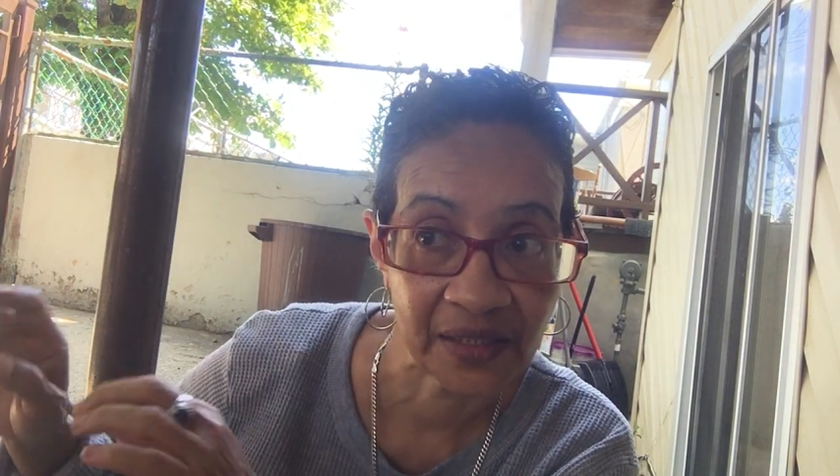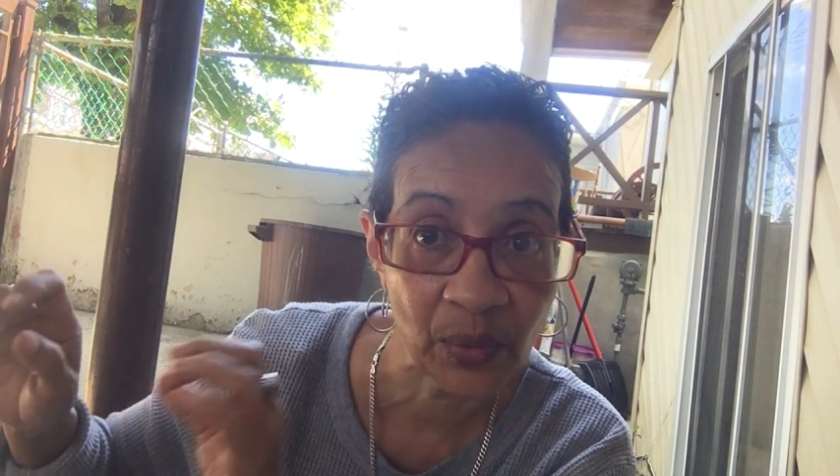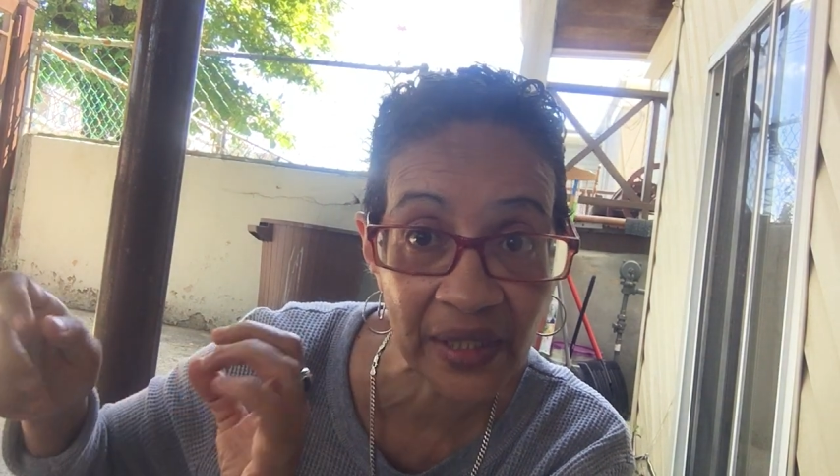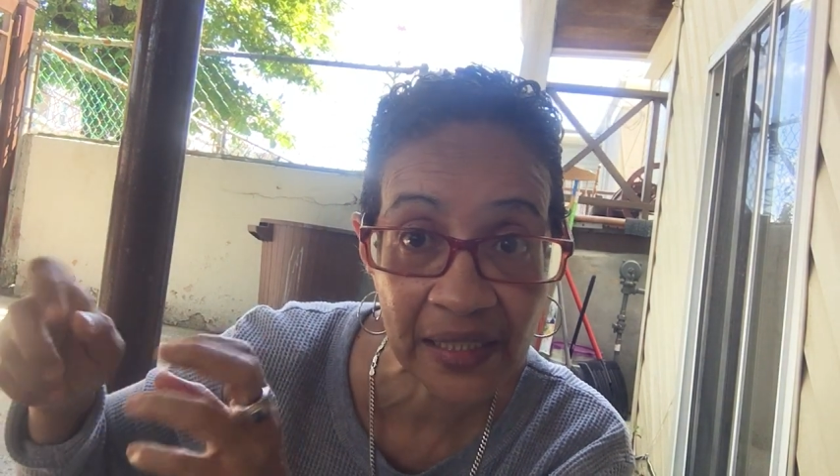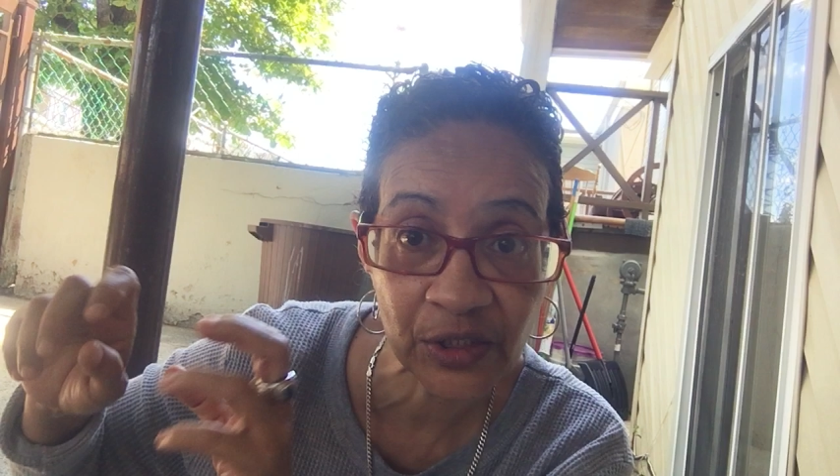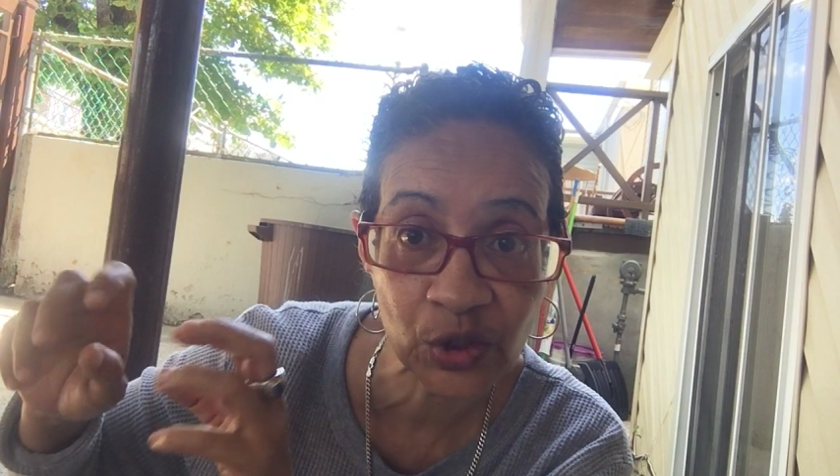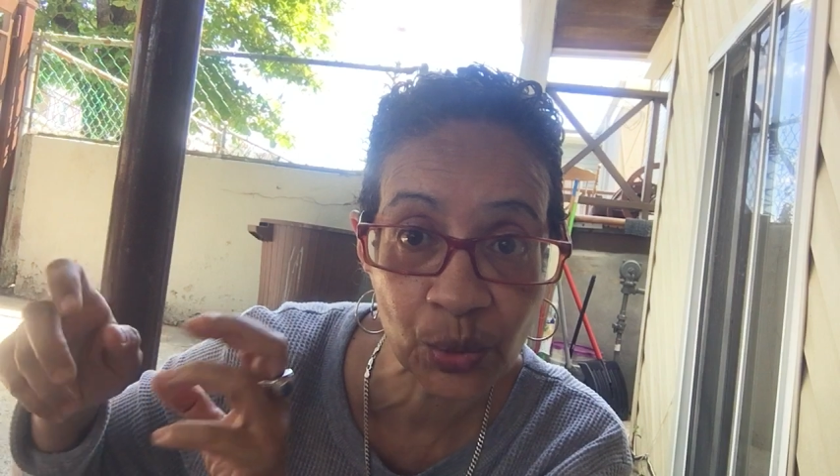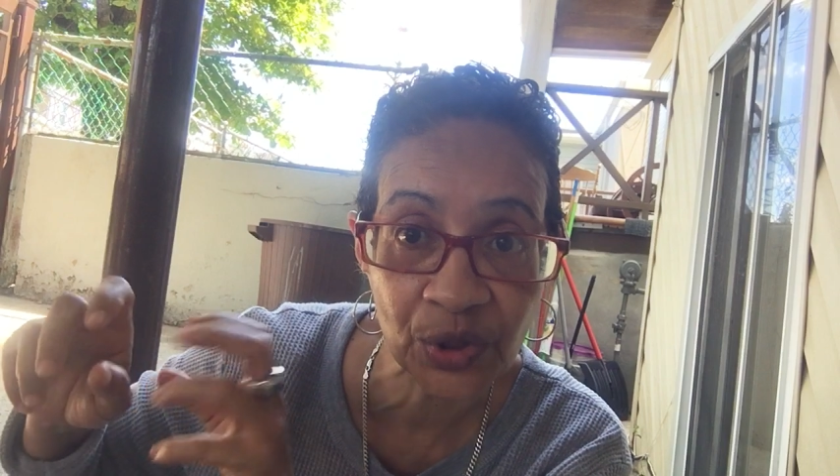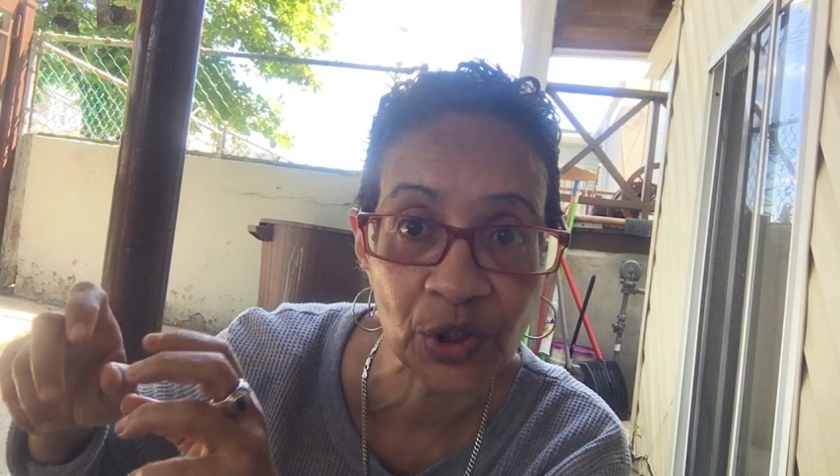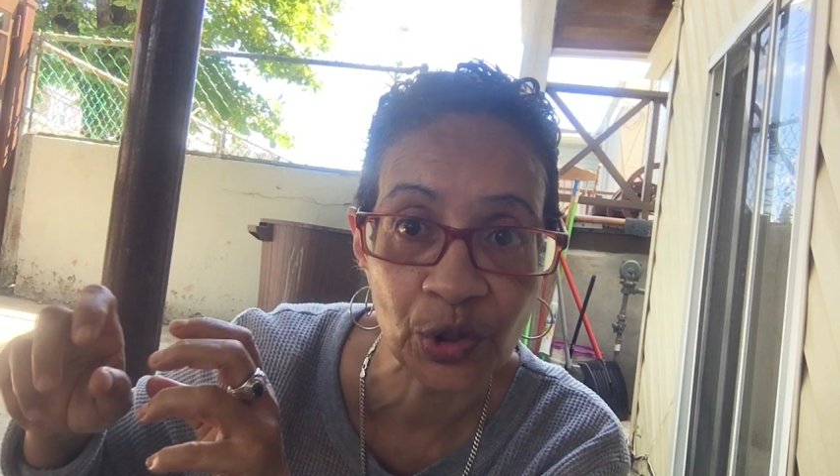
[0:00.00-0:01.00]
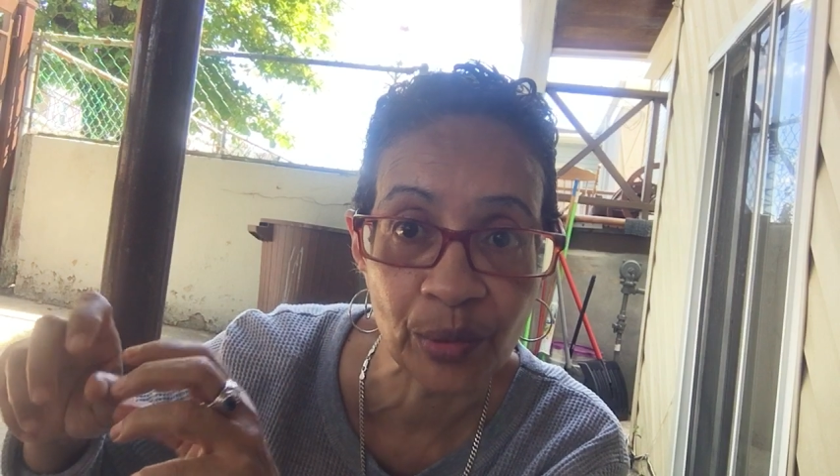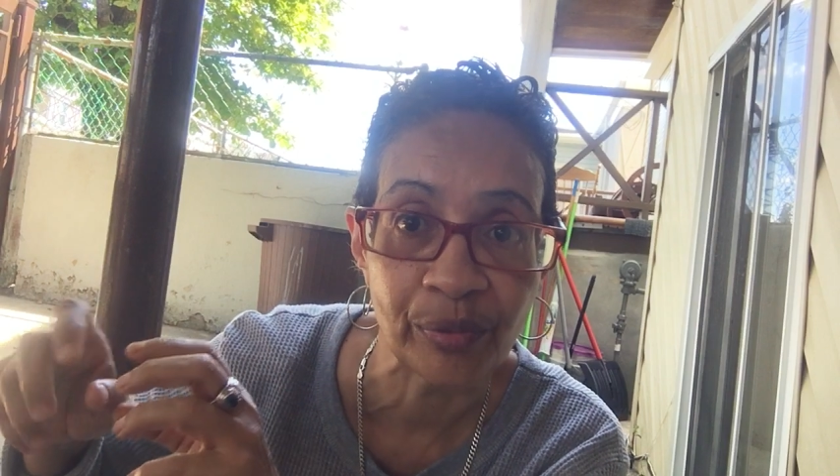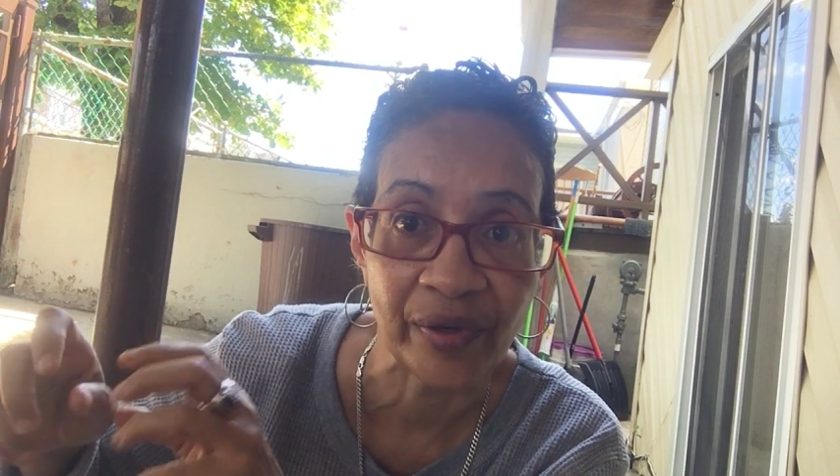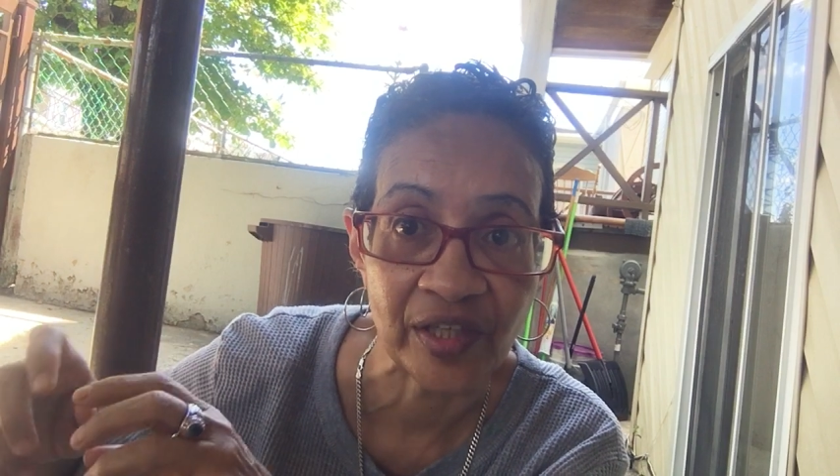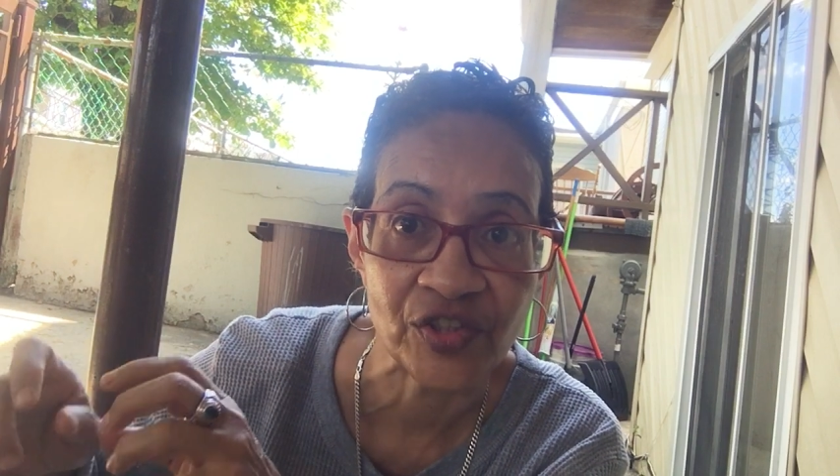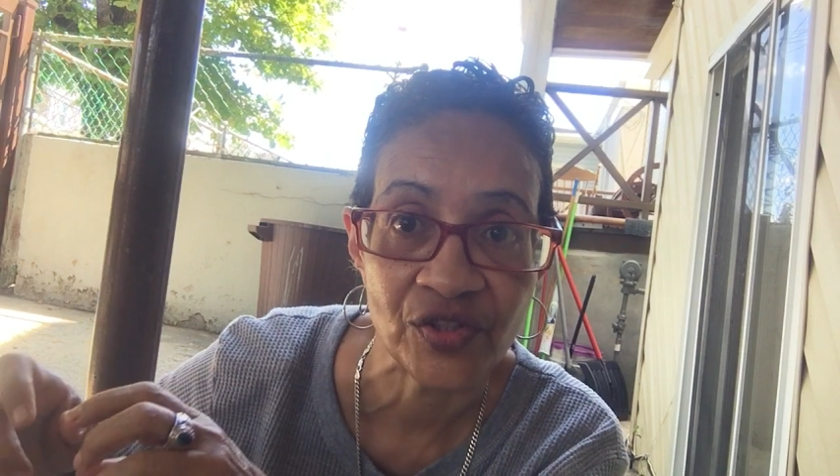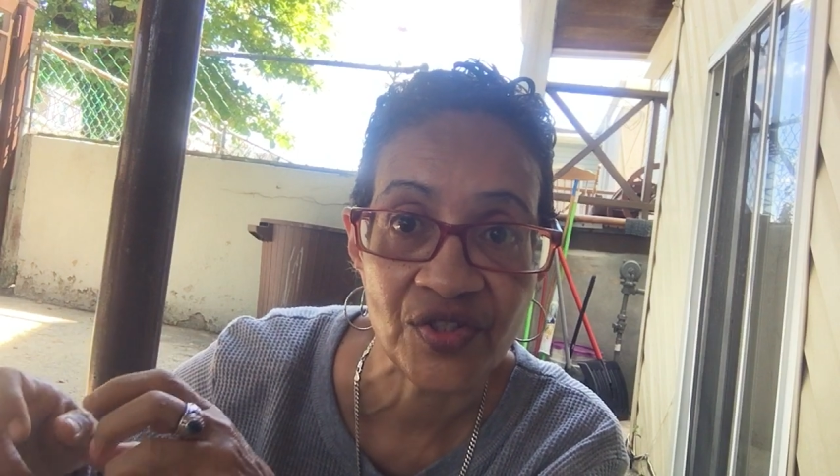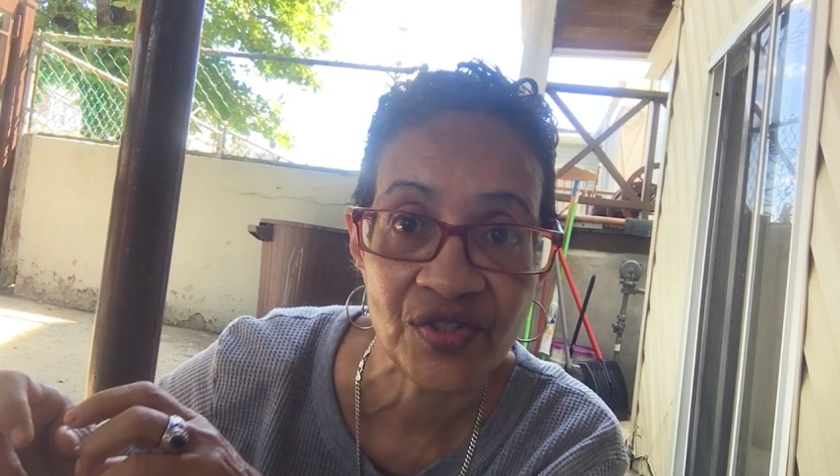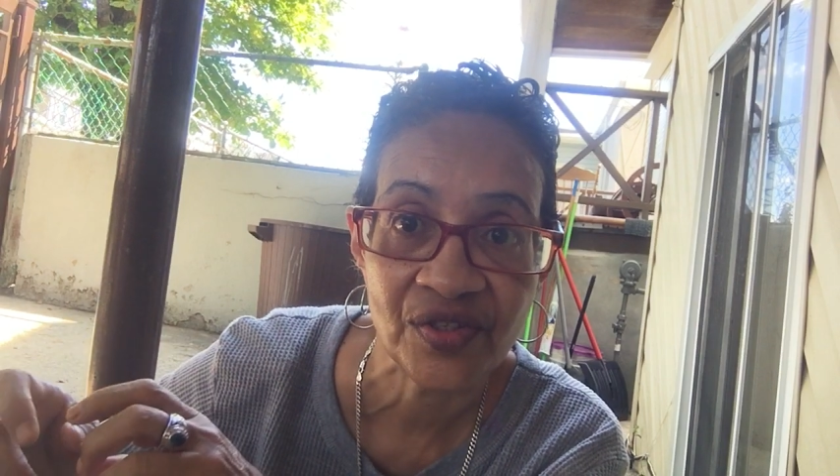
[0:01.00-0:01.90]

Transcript: did what I could do with the little branches,